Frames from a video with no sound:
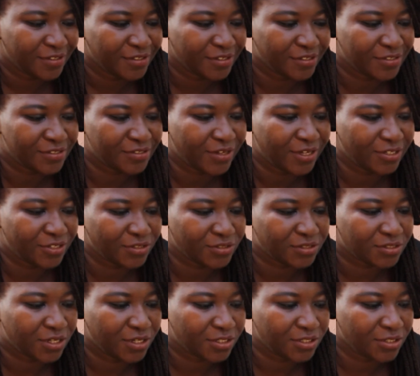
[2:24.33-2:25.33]
so I
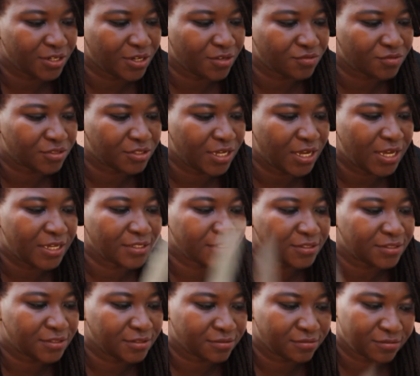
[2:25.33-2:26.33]
just cut it out,
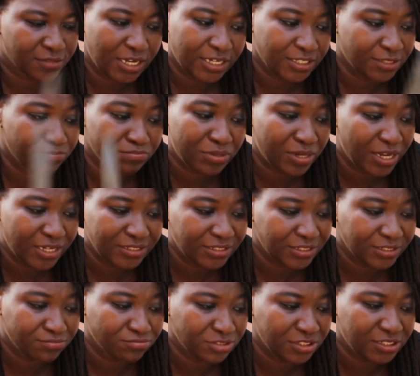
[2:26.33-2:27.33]
and I didn't plant
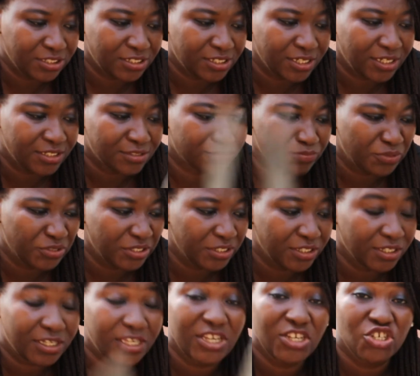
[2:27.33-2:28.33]
it immediately. It's been in
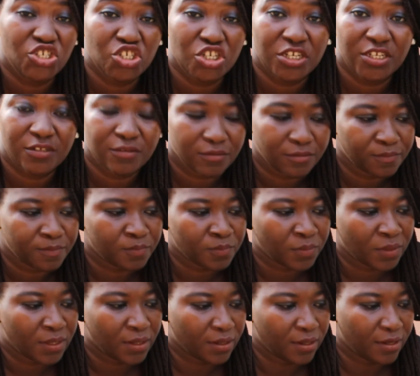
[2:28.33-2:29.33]
the kitchen
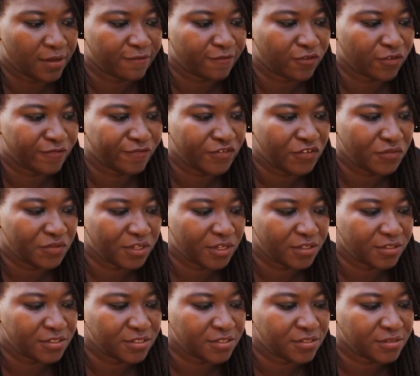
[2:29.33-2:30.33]
for a few
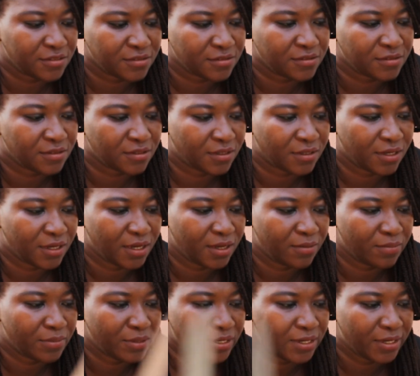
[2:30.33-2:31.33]
days,
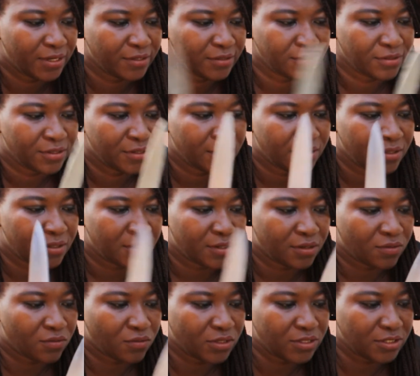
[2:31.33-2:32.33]
but I
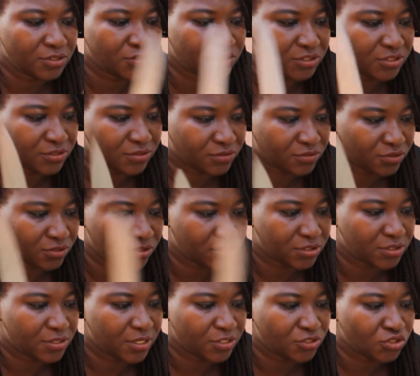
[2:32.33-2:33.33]
wanted to
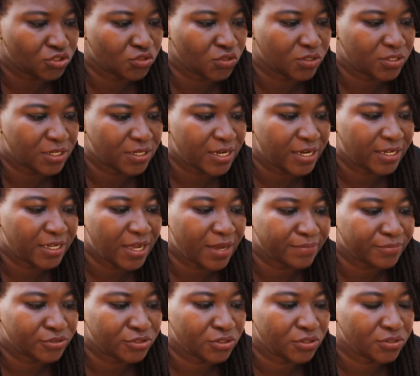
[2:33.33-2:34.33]
just ensure that I
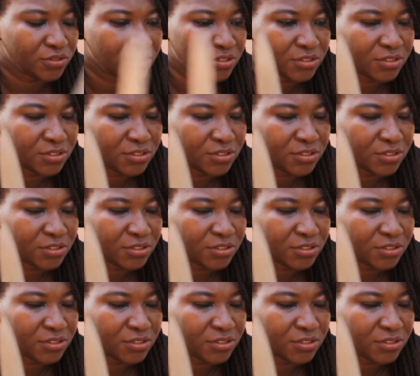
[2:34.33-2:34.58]
captured